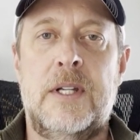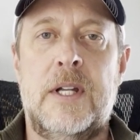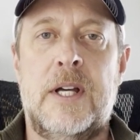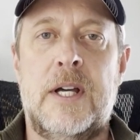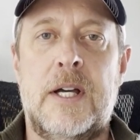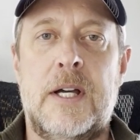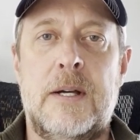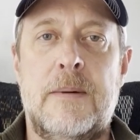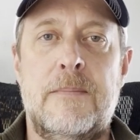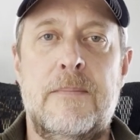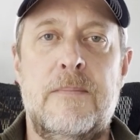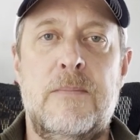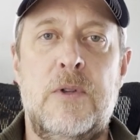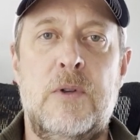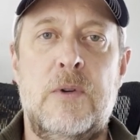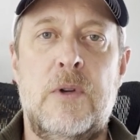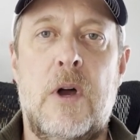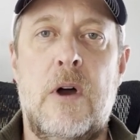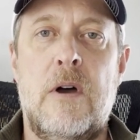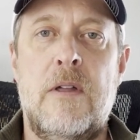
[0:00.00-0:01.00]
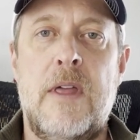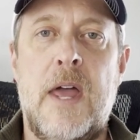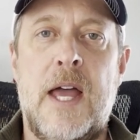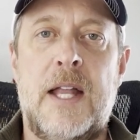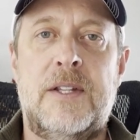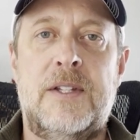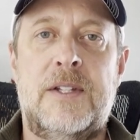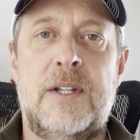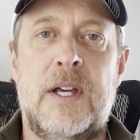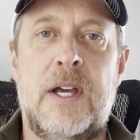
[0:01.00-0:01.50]
um, you know
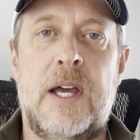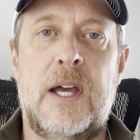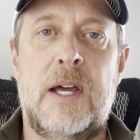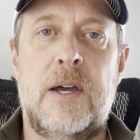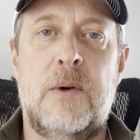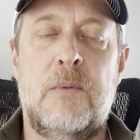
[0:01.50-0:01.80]
that uh,